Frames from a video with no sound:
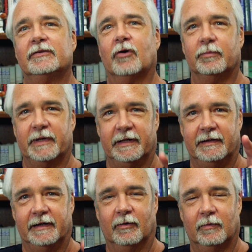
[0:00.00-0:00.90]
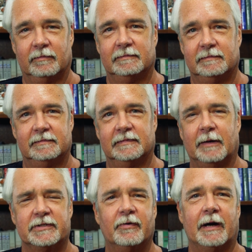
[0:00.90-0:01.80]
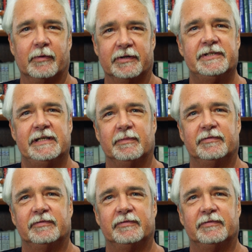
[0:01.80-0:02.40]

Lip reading: told me, you know, I was going out with a team